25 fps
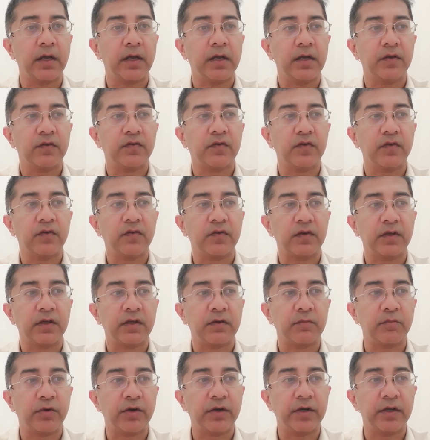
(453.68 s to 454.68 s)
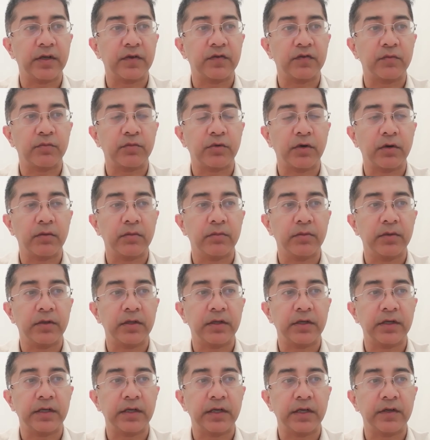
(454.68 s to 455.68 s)
since it predicts a
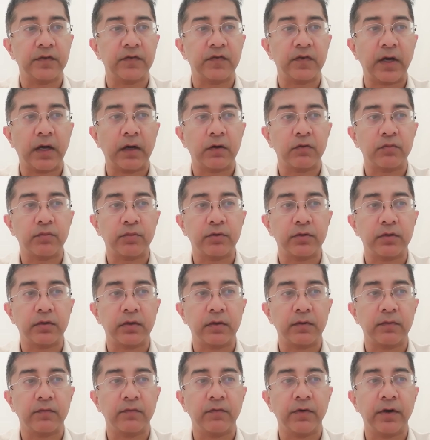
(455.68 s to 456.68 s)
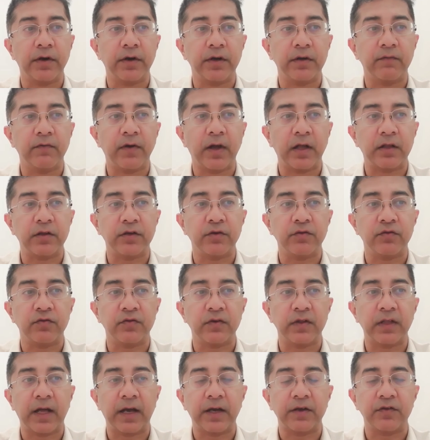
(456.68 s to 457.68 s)
probability. Its output
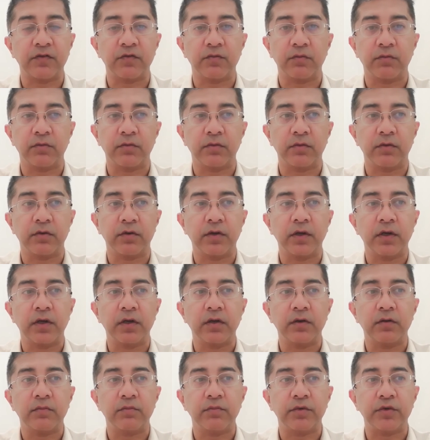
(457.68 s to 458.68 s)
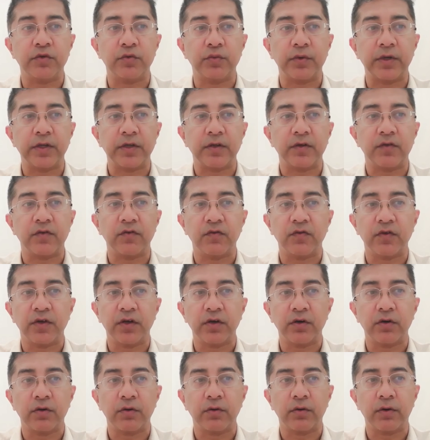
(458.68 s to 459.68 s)
values lies between
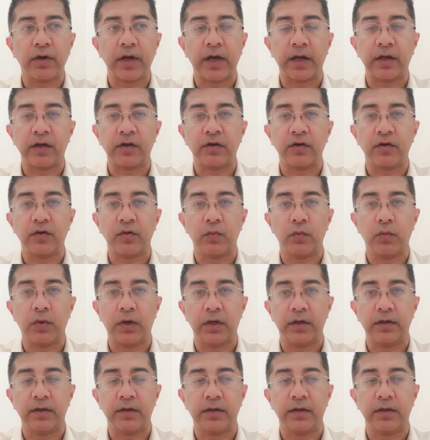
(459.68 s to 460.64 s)
0 and 1.